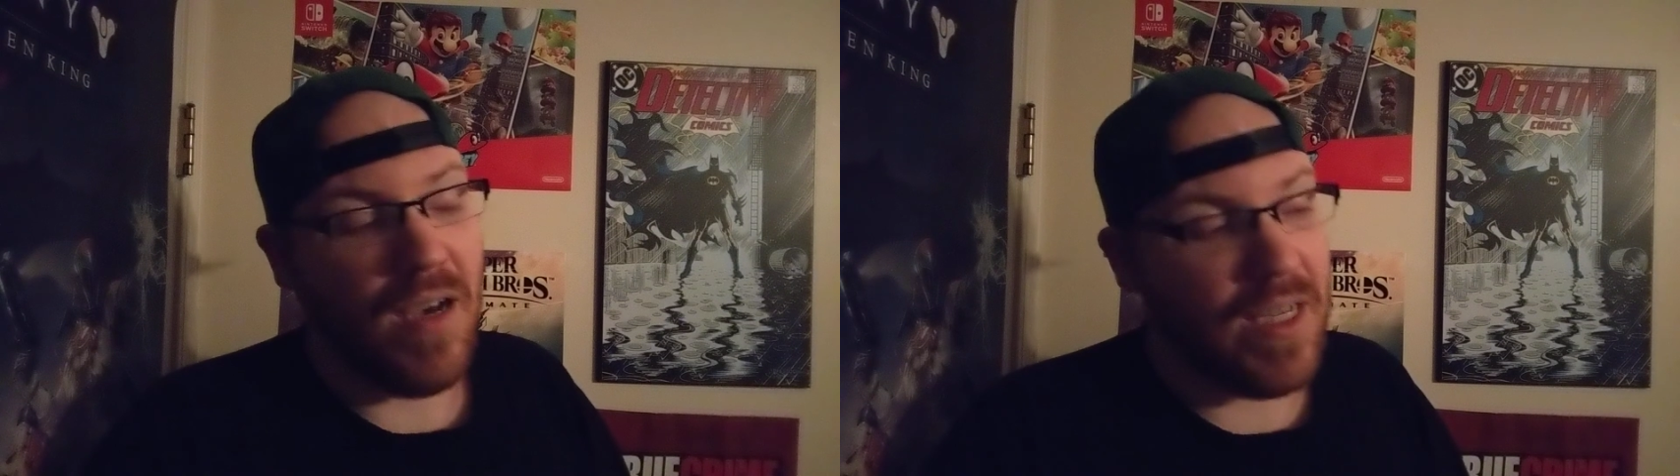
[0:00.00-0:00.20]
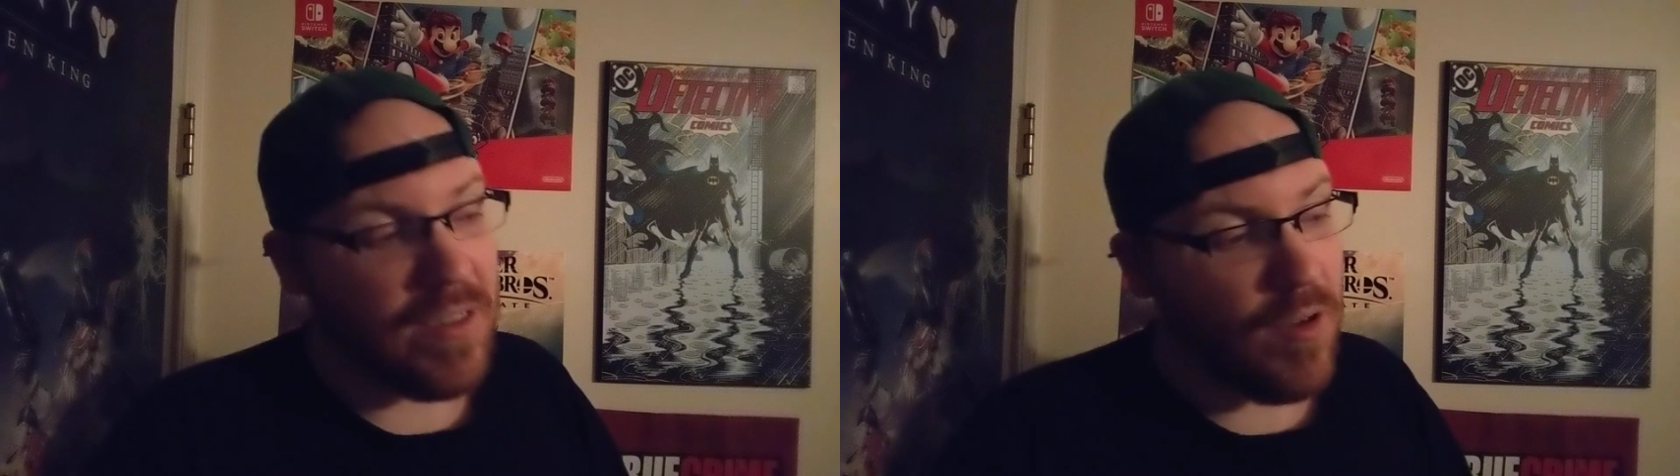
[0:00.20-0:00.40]

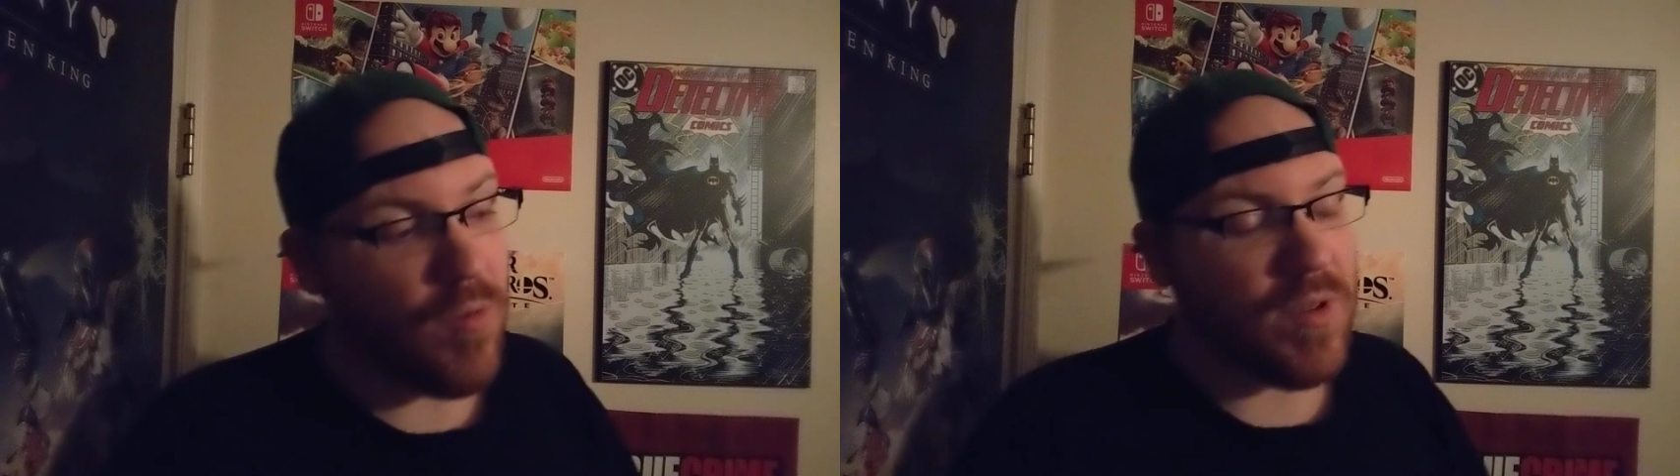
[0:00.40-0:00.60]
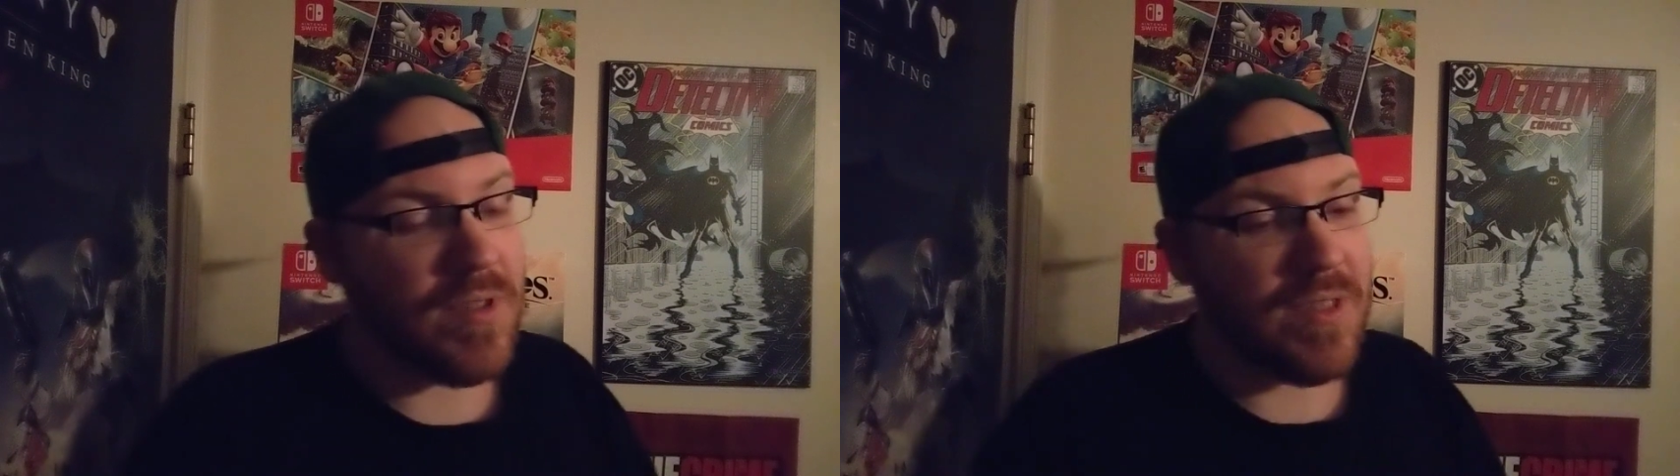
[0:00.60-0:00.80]
I
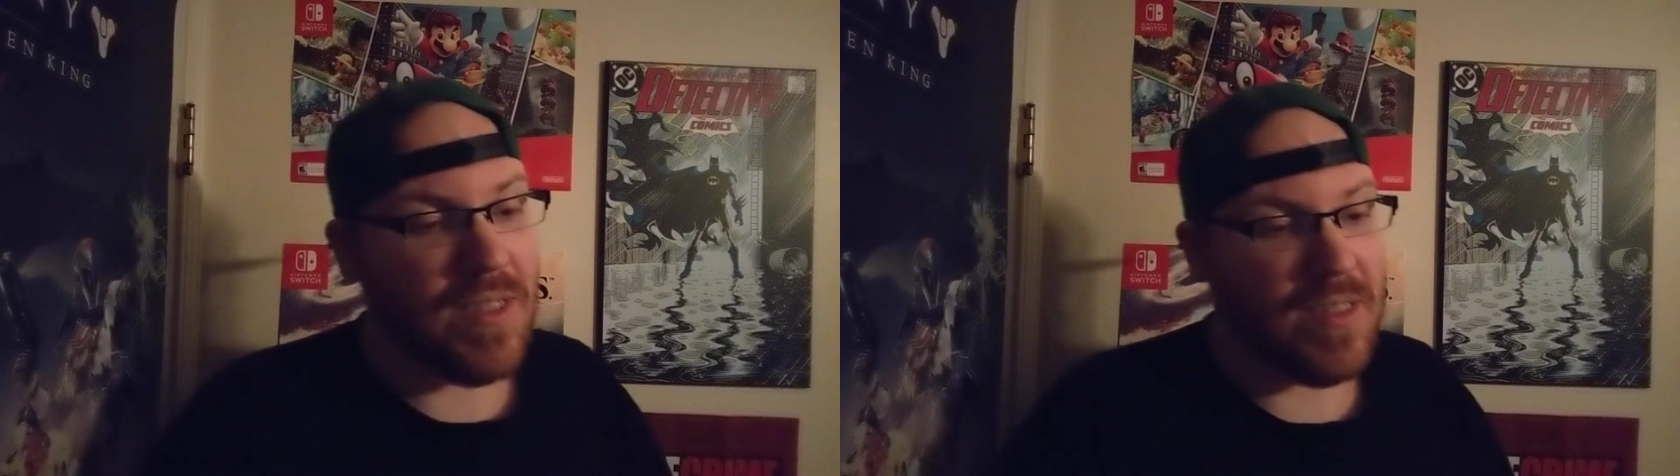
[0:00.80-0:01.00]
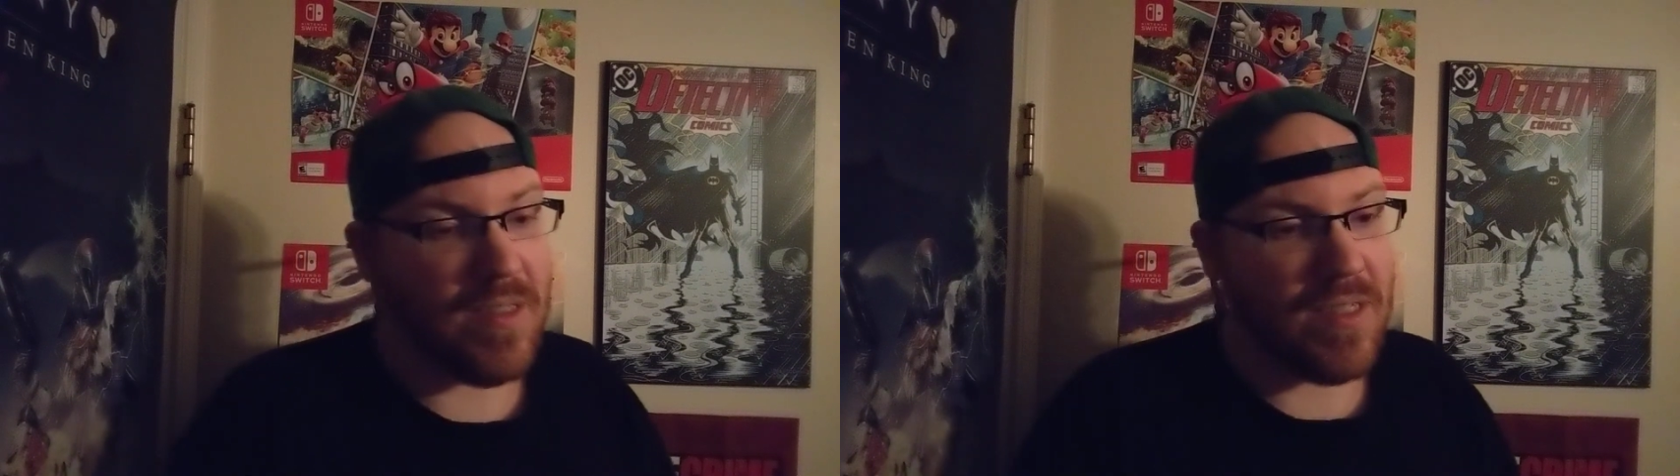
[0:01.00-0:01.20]
don't want to see
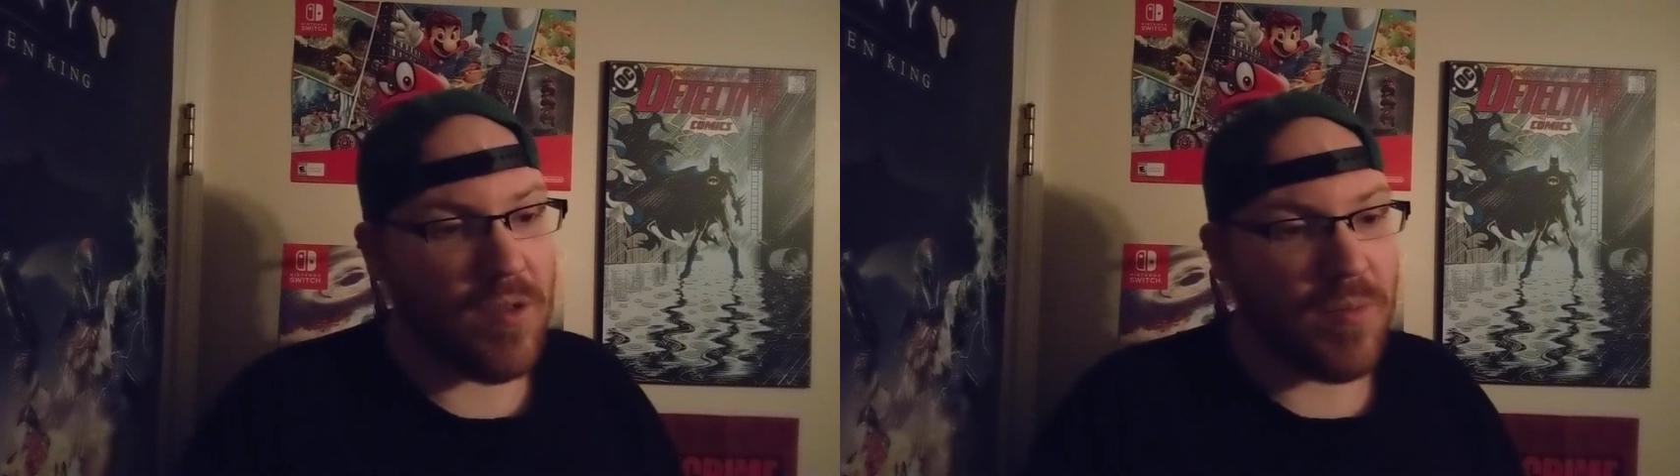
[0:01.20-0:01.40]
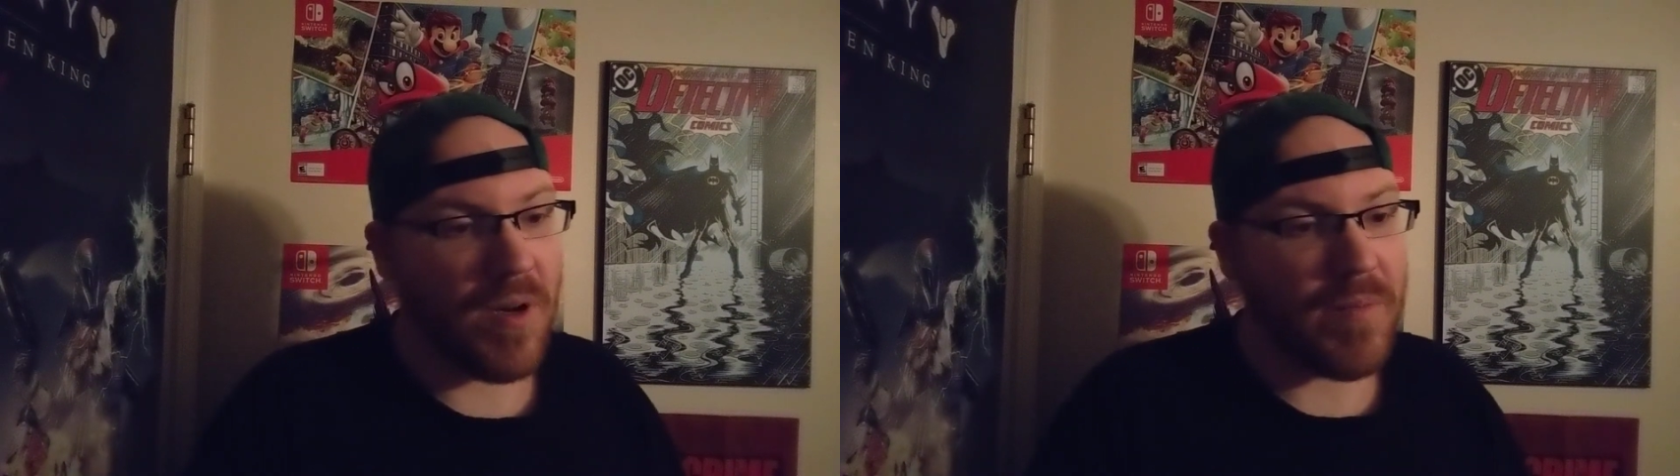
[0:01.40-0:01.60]

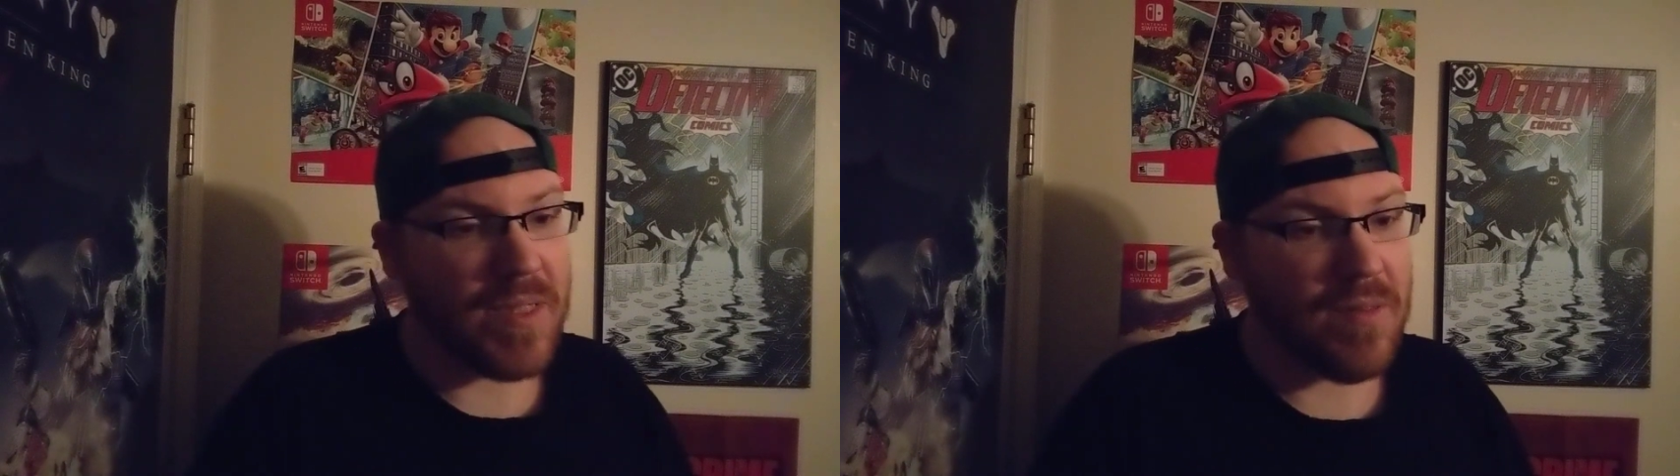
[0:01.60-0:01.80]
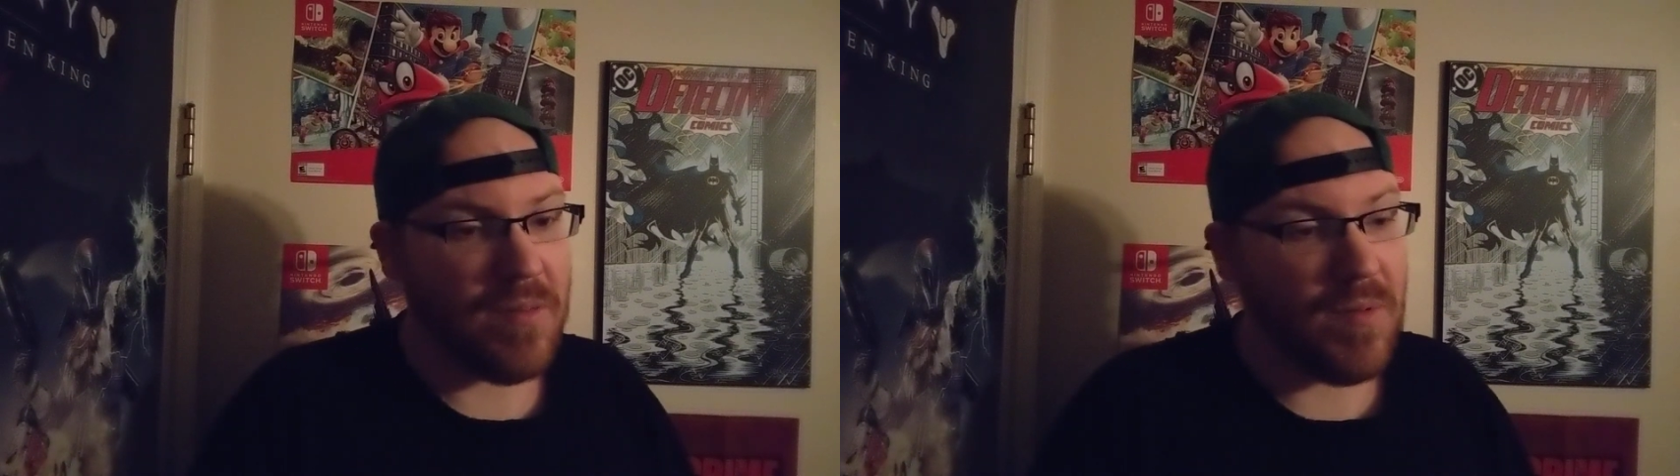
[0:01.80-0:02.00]
Nintendo promising,